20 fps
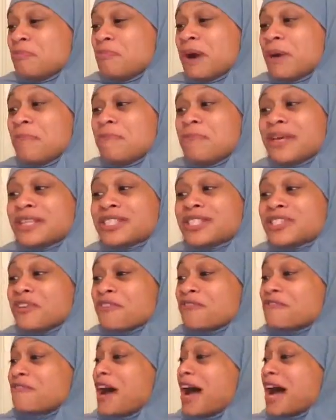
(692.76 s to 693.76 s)
But
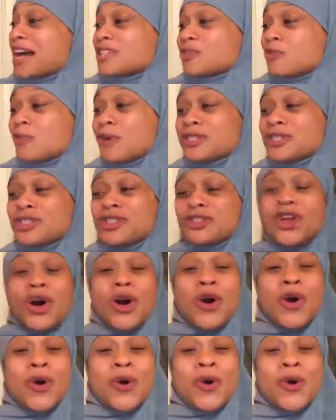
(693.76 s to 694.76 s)
Mr. Fox was
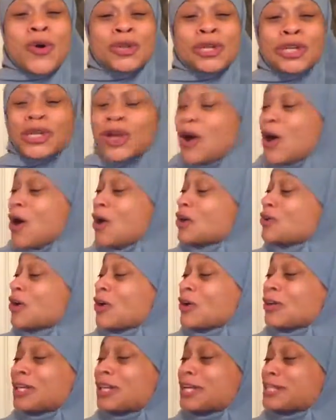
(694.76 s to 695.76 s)
no
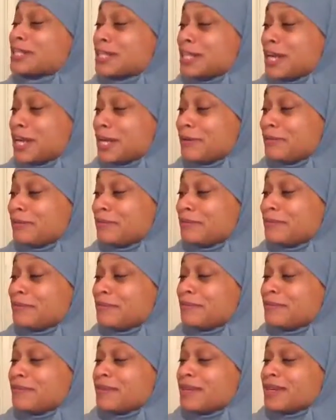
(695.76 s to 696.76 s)
longer listening.
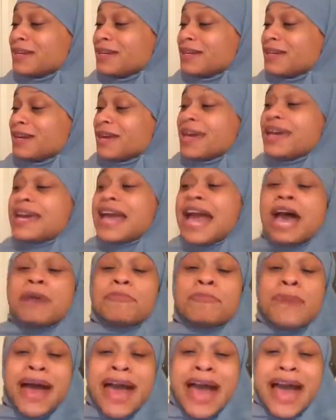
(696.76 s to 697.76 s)
He
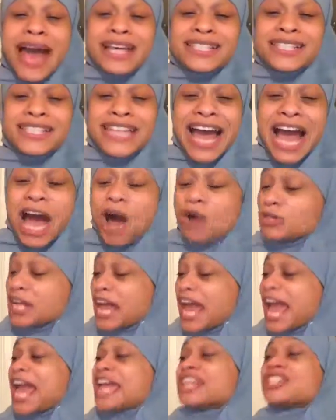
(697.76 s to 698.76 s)
had passed out
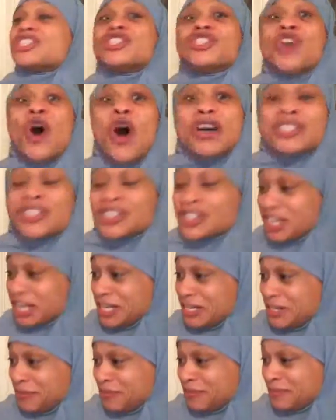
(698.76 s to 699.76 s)

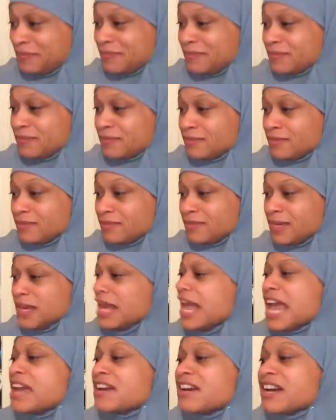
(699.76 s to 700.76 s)
exhausted.
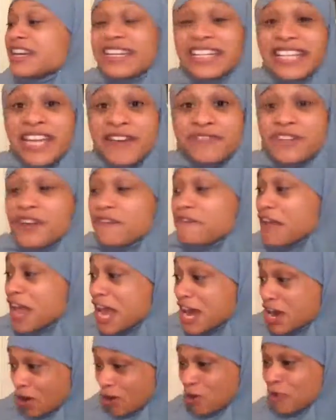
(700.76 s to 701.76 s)
He couldn't lift a
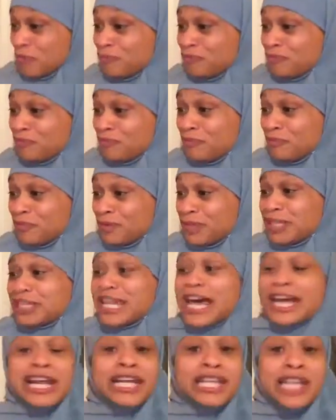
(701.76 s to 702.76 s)
finger,
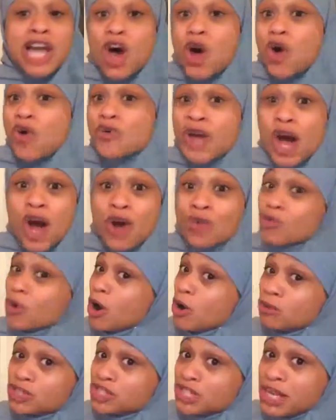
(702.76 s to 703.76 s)
let alone a
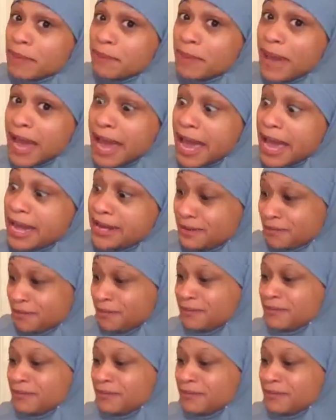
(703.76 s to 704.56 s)
roasting pan.